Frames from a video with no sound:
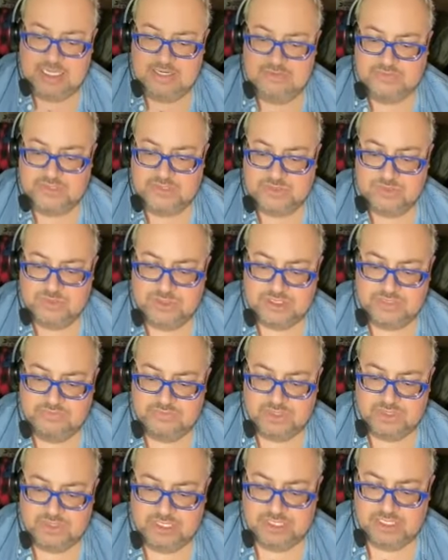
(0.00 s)
the nine of swords, I
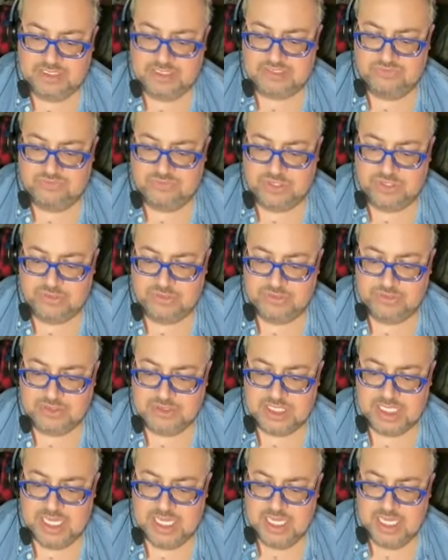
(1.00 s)
feel like is
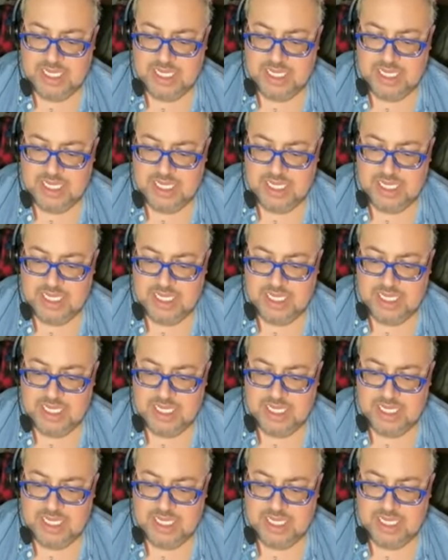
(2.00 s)
fears